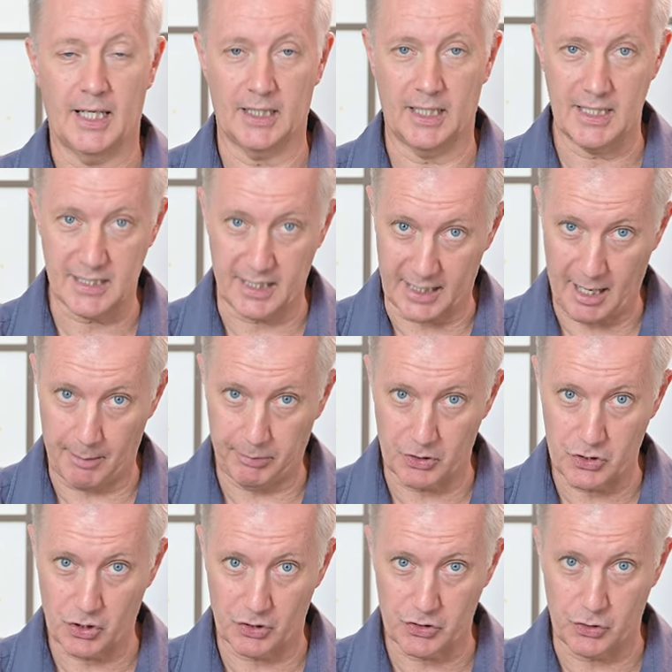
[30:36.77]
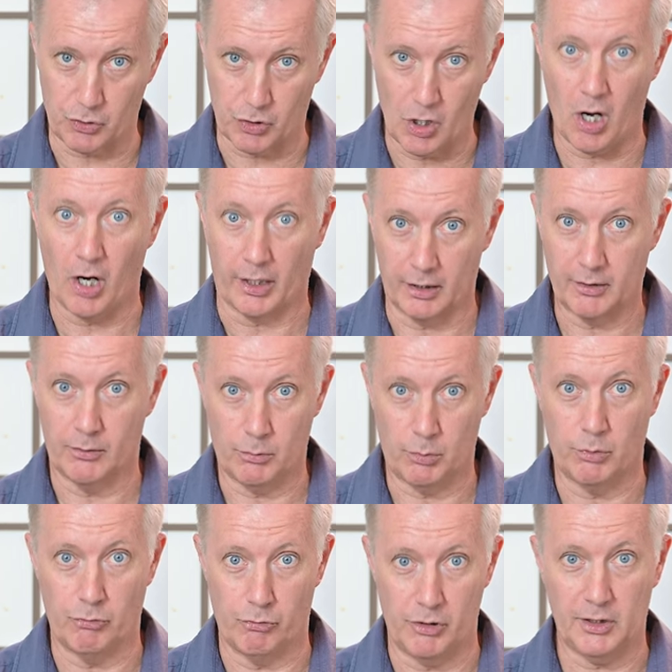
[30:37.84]
at least the couple of shots you got
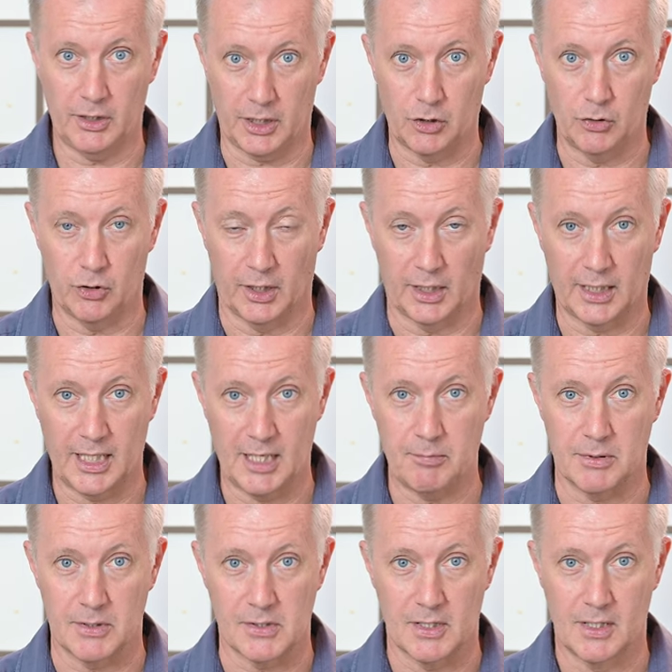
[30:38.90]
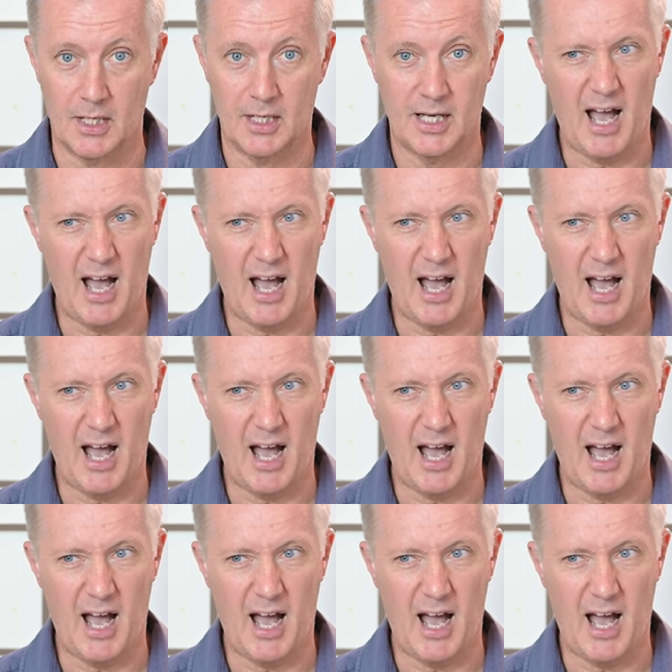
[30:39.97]
were really good in keepers.